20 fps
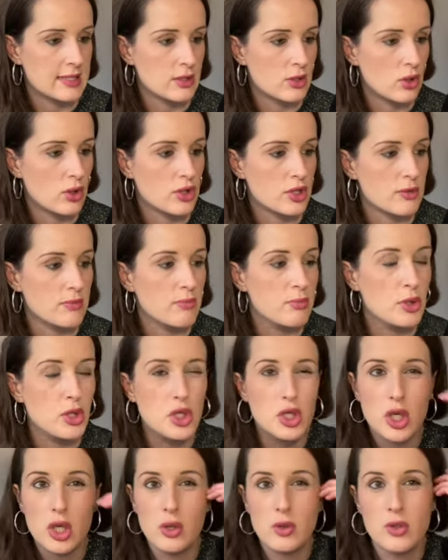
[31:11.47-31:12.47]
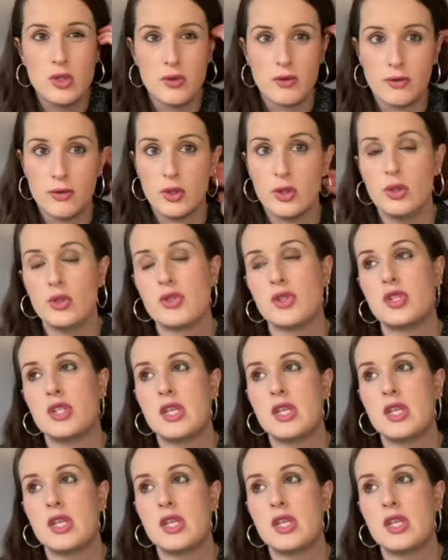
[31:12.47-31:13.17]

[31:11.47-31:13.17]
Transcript: got some beautiful